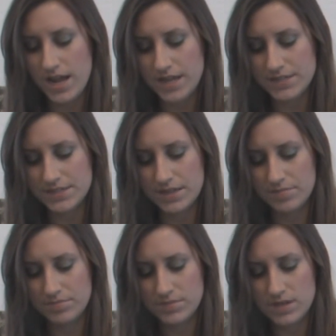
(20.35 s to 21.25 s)
And
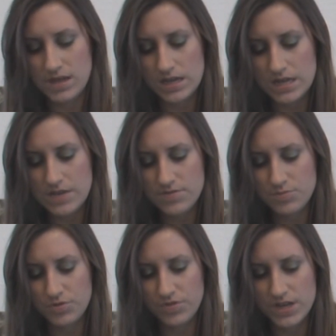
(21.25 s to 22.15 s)
it can
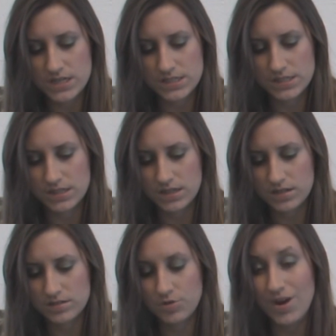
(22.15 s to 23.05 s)
even prevent
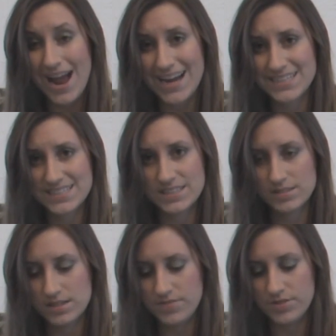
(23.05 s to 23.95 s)

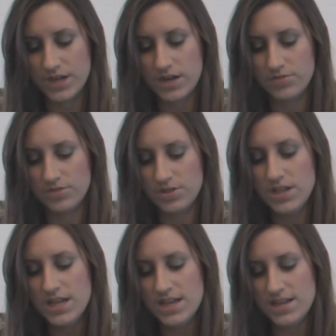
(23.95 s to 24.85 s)
cracks if you're careful.